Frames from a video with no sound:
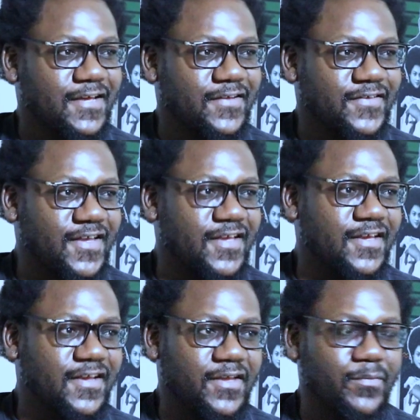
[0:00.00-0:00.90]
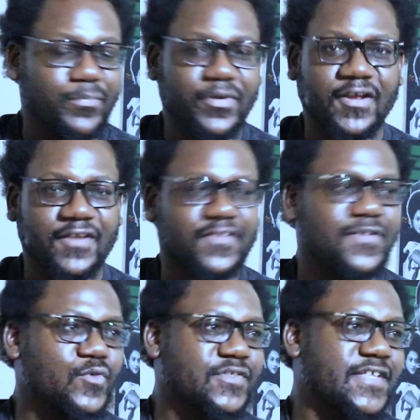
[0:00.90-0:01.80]
saying
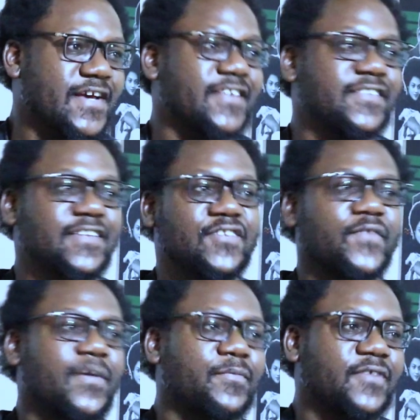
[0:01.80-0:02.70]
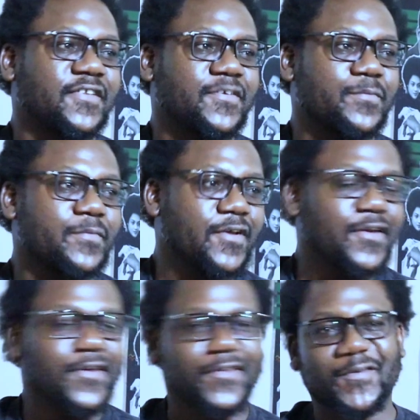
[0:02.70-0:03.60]
imperialism was the highest stage of capitalism.
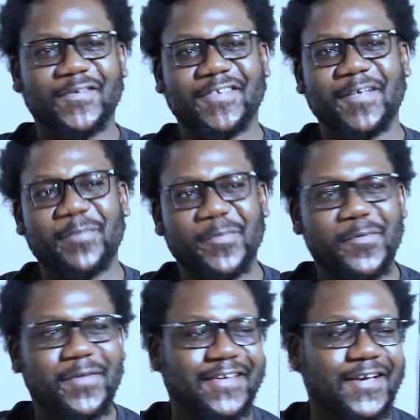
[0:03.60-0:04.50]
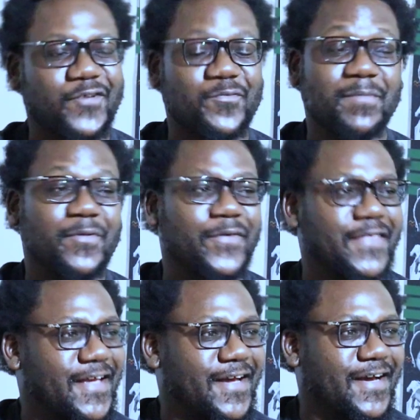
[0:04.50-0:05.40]
So some people might argue maybe
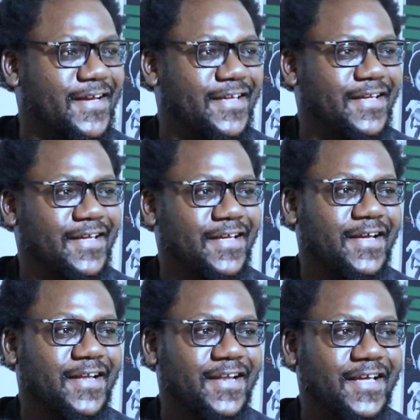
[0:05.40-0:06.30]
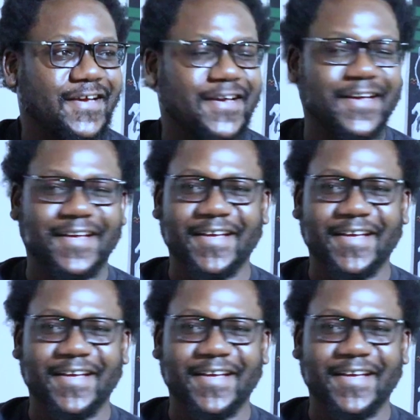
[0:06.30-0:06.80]
with AI, like